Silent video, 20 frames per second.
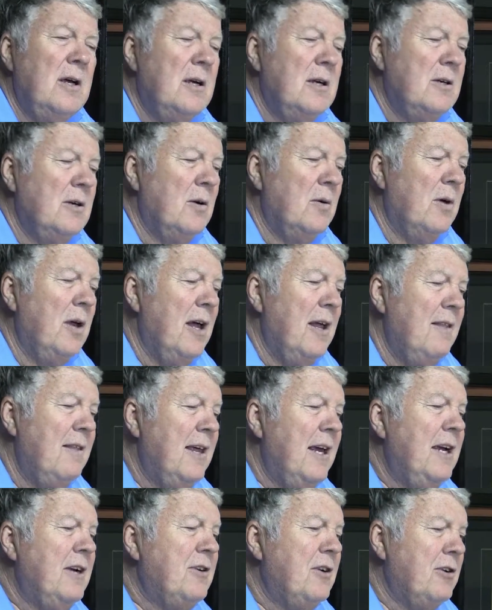So
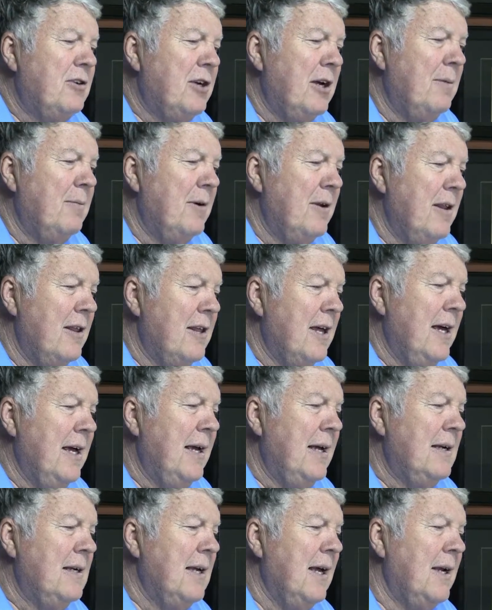these are some of the
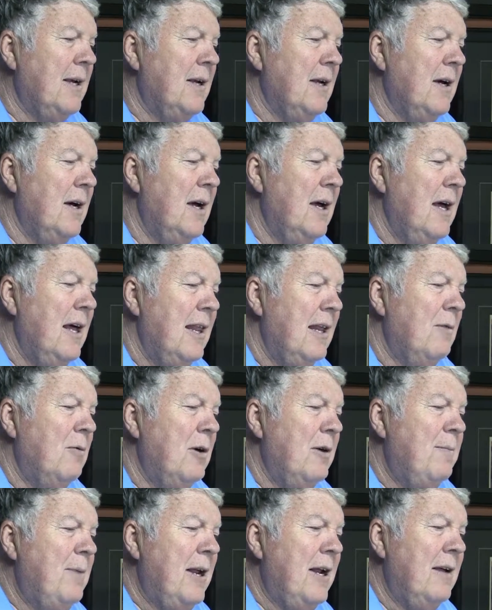things that
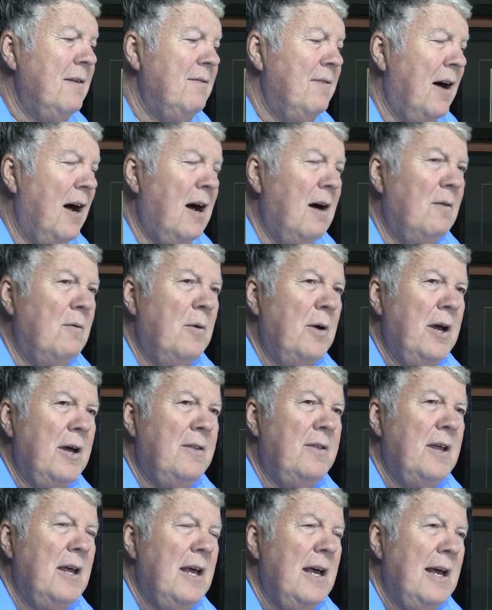we've been involved
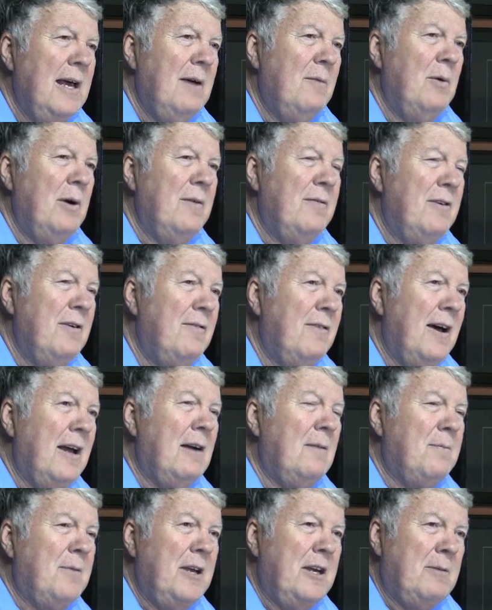with, and we have
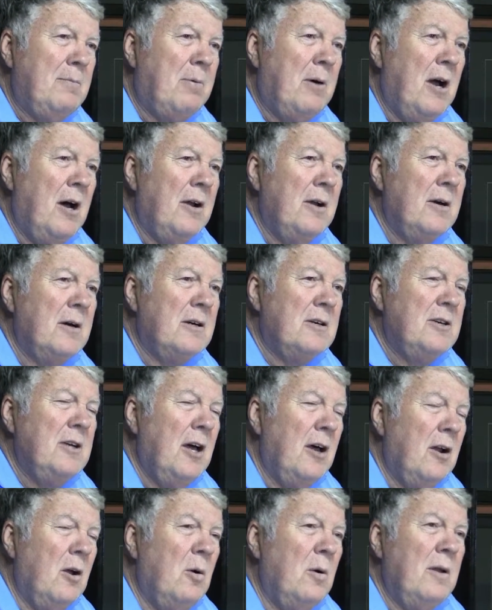developed these products
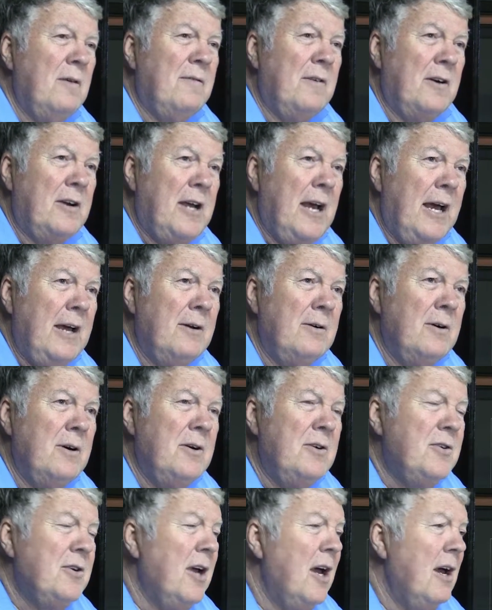not only for
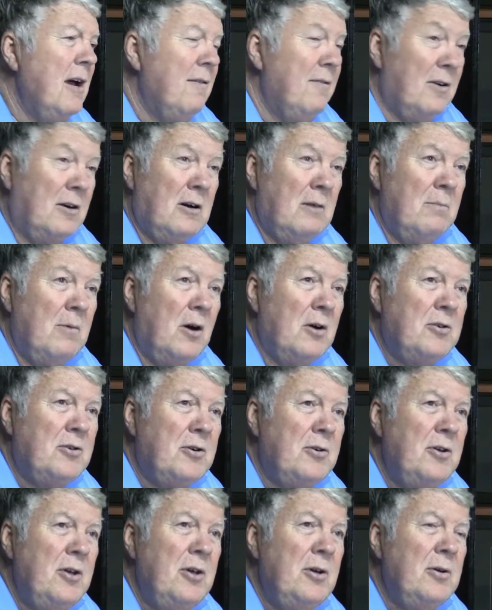caterers, for
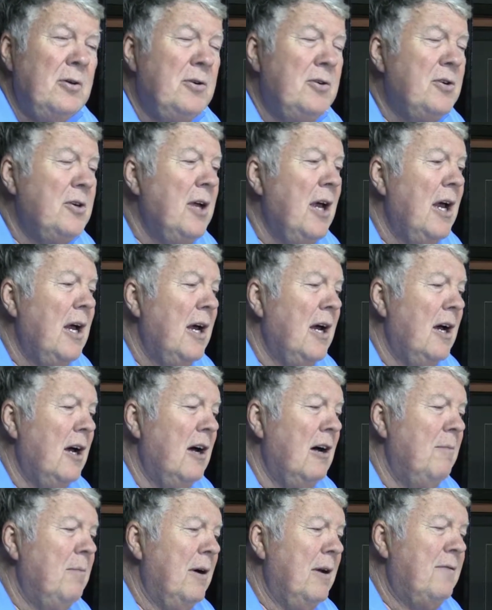commercial use,
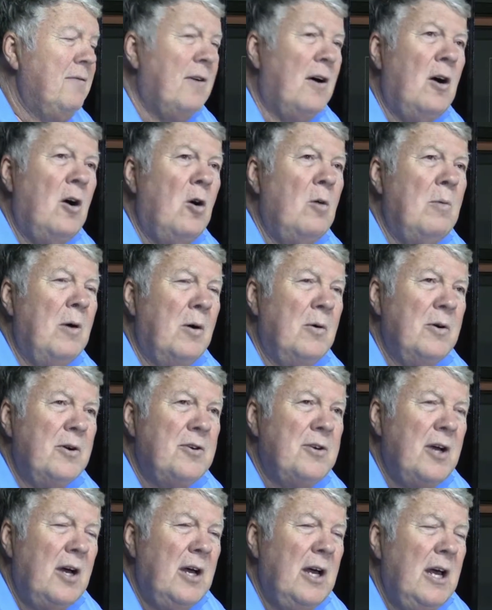but for
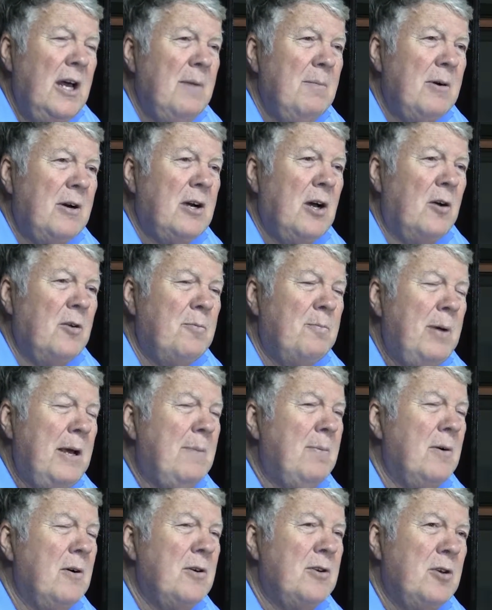homeowners, because
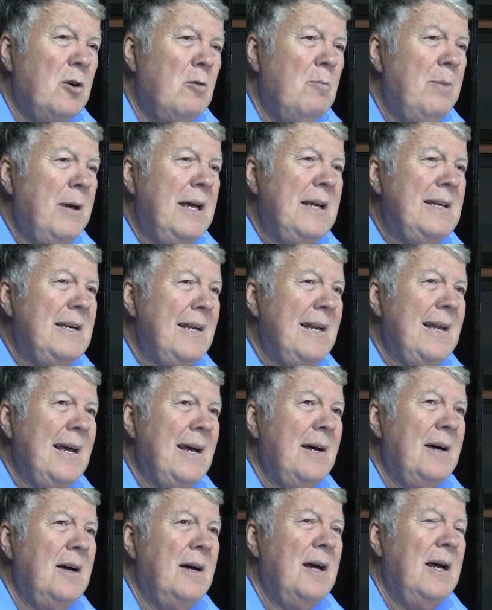people are so busy
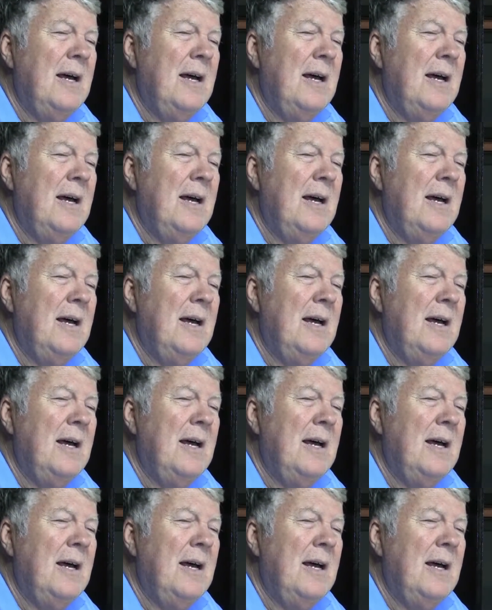now,